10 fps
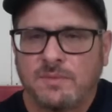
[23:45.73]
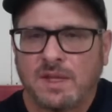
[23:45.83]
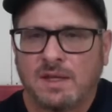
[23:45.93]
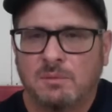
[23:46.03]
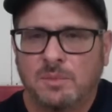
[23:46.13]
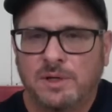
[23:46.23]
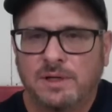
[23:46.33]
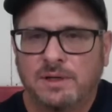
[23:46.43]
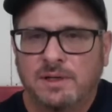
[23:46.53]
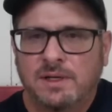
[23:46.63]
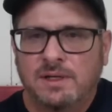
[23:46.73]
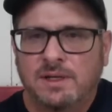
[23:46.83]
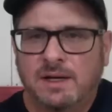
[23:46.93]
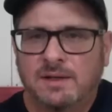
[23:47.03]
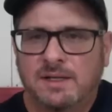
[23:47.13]
But
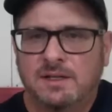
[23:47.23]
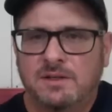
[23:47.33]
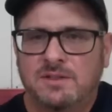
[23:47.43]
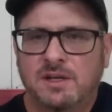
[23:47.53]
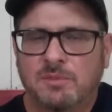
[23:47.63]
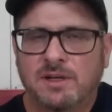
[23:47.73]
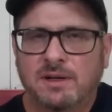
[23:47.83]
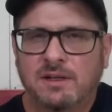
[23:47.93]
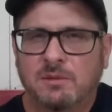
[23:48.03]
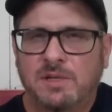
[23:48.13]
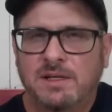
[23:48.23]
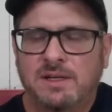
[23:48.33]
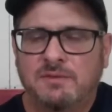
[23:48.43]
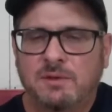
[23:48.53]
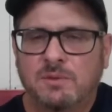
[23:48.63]
yeah, I need to do something a little bit
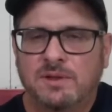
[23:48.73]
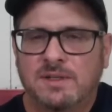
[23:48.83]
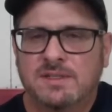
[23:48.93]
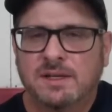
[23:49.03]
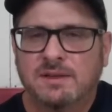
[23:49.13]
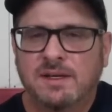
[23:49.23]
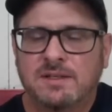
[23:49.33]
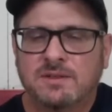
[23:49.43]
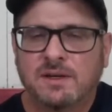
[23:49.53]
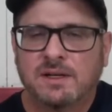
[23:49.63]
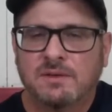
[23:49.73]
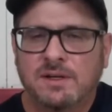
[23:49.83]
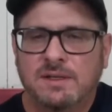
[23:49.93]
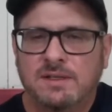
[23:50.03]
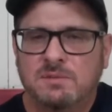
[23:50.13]
different with this, I think, so I can
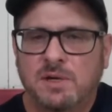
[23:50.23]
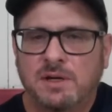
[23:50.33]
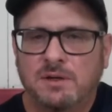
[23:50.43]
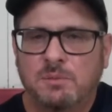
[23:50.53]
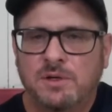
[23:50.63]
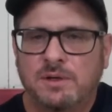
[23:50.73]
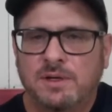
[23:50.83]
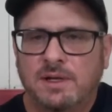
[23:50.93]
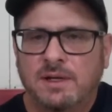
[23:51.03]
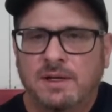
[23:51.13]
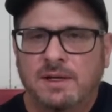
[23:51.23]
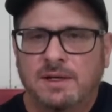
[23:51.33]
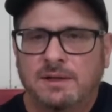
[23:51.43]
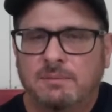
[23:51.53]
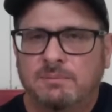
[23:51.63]
read these better. But
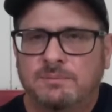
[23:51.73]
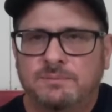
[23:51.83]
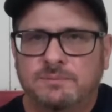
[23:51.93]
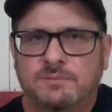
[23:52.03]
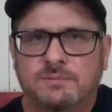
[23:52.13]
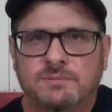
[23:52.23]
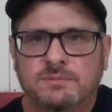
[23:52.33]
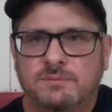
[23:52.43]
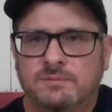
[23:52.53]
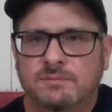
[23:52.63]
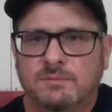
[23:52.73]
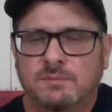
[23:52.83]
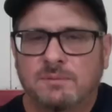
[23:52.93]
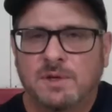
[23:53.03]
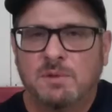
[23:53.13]
um,
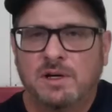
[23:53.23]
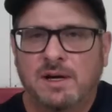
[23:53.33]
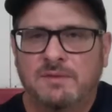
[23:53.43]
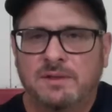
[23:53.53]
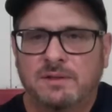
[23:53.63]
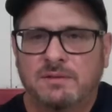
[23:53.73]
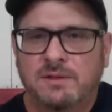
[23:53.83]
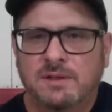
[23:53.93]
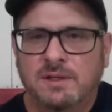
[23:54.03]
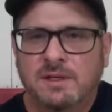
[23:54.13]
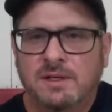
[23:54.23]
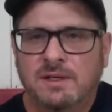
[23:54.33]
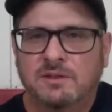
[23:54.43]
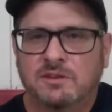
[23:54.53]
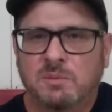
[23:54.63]
maybe I'll have to get
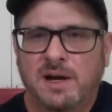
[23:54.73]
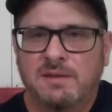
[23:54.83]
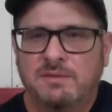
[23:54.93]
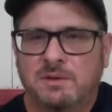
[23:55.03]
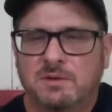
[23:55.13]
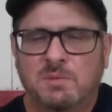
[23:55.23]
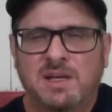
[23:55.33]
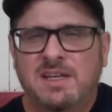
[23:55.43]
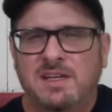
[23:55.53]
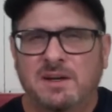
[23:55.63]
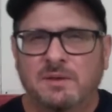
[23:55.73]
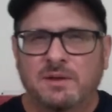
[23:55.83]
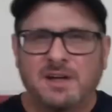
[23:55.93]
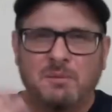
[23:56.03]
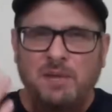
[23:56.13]
those bifocals. But you know that
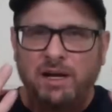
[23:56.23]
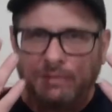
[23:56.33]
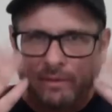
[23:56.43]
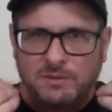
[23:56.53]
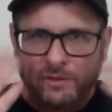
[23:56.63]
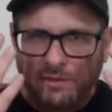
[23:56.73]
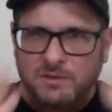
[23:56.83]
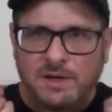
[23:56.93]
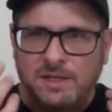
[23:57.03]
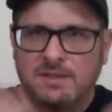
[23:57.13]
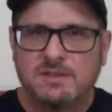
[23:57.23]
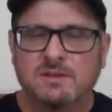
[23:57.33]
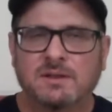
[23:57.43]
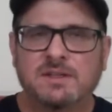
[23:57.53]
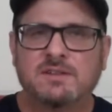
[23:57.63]
not bifocals, there's
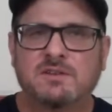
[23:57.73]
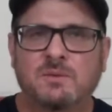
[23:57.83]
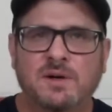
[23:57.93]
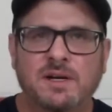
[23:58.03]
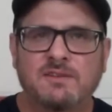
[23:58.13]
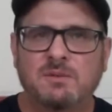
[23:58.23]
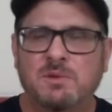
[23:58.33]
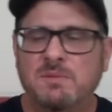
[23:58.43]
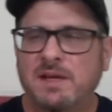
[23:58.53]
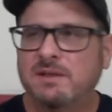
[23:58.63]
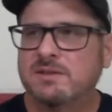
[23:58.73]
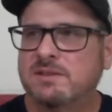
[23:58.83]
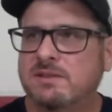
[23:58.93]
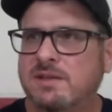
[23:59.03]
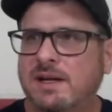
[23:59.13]
transitional lenses or whatever. But man,
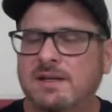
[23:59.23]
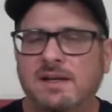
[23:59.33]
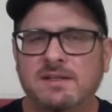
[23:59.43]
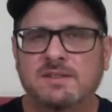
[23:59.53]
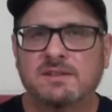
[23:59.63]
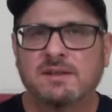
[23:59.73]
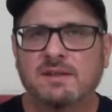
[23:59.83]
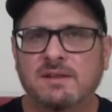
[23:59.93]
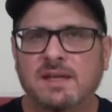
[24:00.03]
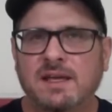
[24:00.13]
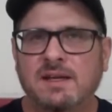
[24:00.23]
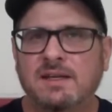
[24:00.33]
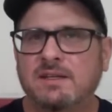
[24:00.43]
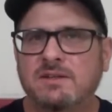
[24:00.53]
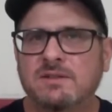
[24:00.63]
those I, I just can't get
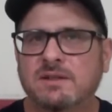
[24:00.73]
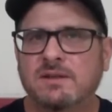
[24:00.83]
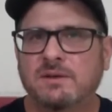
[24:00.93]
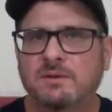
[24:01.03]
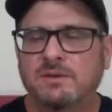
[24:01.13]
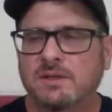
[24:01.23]
used to those.